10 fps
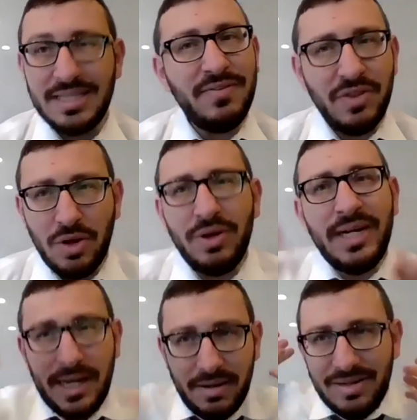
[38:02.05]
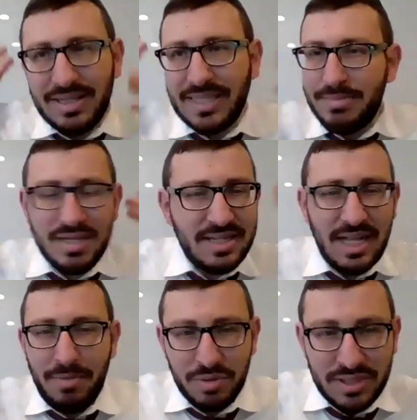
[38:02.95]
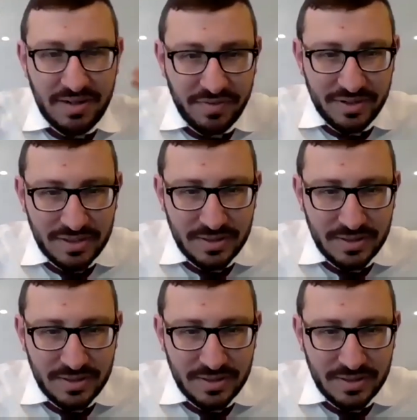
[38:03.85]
even though, again, the times of the Talmud was different.